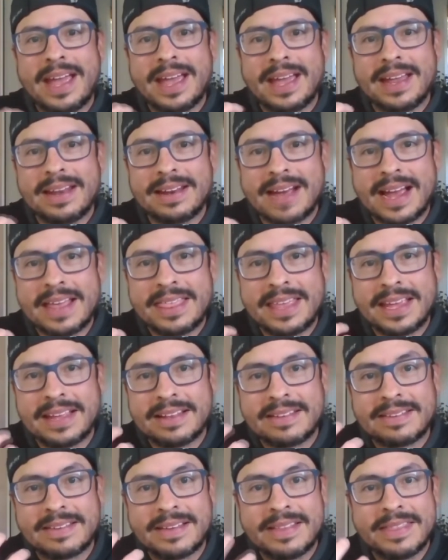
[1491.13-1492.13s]
and I think
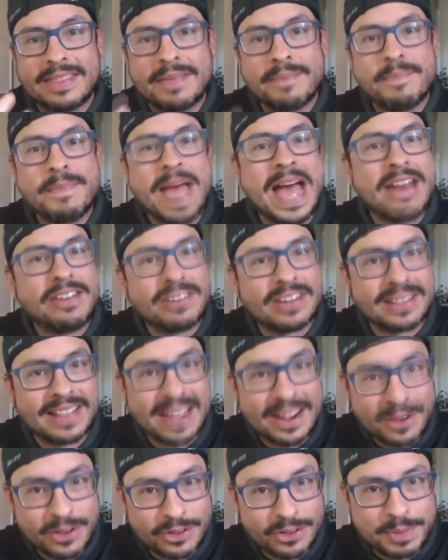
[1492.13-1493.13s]
it's the magic
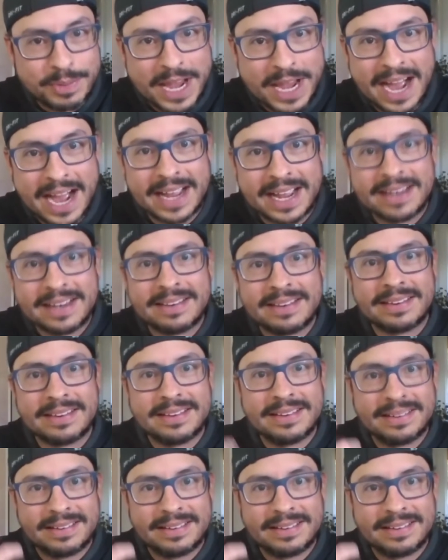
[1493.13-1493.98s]
that goes behind